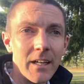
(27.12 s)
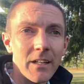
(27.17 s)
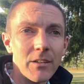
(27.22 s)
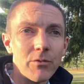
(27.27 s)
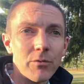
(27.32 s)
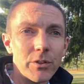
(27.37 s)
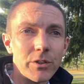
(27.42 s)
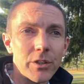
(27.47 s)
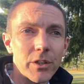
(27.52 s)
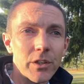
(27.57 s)

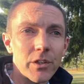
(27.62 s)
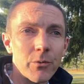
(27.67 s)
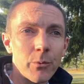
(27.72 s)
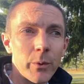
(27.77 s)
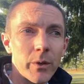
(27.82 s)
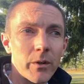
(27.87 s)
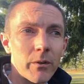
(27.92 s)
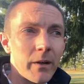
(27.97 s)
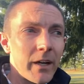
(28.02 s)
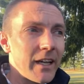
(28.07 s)
to return to
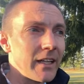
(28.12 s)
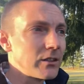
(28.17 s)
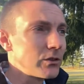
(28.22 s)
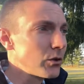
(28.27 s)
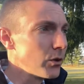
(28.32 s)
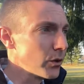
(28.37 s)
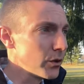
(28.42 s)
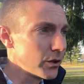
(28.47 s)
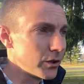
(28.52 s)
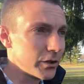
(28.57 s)
winter rates,
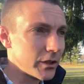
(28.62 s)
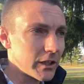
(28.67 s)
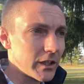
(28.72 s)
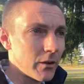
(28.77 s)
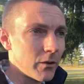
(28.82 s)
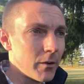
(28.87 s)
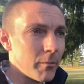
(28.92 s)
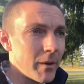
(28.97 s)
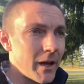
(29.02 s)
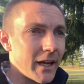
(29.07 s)
coolers are
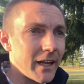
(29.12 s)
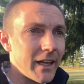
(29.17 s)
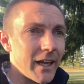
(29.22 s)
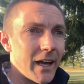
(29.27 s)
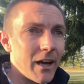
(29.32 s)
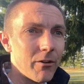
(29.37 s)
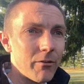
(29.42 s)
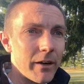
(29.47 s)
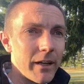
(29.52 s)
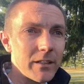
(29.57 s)
going back
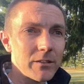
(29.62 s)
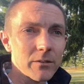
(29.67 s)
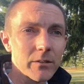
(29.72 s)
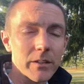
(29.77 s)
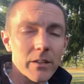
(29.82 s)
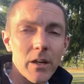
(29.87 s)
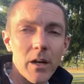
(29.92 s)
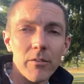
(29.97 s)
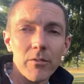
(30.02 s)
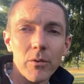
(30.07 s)
out, rakes on
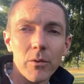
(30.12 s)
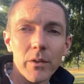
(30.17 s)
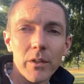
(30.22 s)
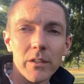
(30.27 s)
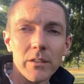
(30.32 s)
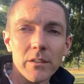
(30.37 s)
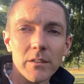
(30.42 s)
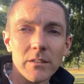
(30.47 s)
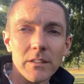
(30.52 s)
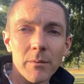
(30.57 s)
the golf
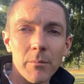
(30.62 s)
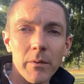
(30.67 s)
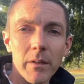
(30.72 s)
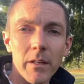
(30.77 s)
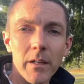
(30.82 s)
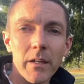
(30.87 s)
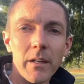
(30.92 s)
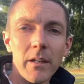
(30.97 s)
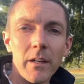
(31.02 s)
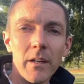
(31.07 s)
course and some of
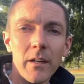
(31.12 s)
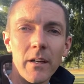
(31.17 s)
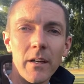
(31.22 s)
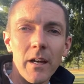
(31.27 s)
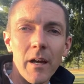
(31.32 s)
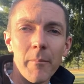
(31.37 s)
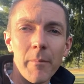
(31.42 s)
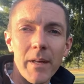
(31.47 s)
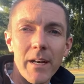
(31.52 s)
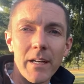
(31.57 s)
the
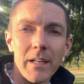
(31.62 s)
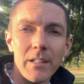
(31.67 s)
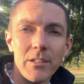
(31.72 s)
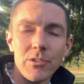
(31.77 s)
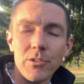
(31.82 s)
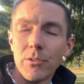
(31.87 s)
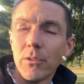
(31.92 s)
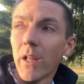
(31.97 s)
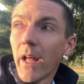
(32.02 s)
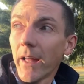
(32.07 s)

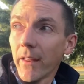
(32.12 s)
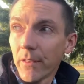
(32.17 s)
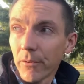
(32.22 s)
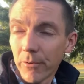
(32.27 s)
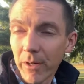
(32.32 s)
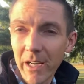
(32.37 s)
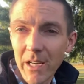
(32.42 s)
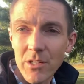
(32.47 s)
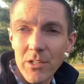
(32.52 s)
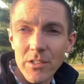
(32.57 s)
amenities you like. The
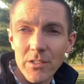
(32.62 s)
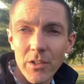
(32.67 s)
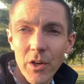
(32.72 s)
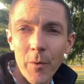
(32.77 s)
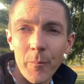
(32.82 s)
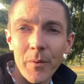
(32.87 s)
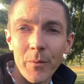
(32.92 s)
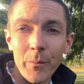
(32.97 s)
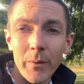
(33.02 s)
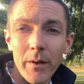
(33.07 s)
range is
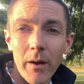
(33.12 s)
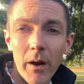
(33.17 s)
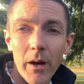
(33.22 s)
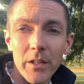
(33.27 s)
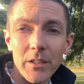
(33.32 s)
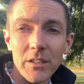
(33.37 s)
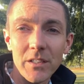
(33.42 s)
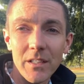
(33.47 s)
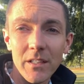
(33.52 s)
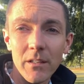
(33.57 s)
open. We
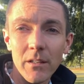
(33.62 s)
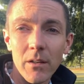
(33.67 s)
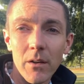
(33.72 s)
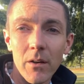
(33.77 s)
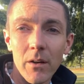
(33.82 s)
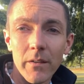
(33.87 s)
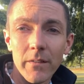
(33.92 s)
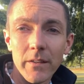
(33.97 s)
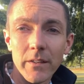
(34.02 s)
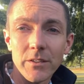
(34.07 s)
are still
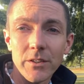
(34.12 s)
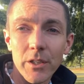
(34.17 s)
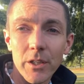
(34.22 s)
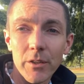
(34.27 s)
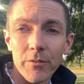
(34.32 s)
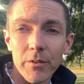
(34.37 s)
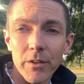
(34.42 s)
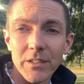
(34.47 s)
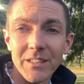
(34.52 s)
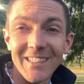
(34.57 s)
on the
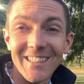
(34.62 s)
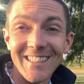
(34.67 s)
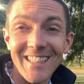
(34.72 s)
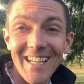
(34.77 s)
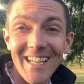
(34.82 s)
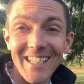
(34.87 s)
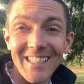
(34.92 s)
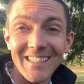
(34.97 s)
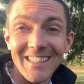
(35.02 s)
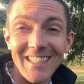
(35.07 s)
turf or the
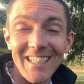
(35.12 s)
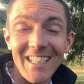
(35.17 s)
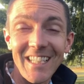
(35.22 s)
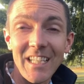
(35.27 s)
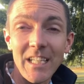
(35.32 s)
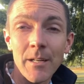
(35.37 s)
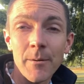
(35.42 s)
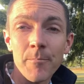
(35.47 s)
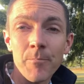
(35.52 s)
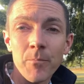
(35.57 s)
synthetic
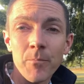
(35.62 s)
tee.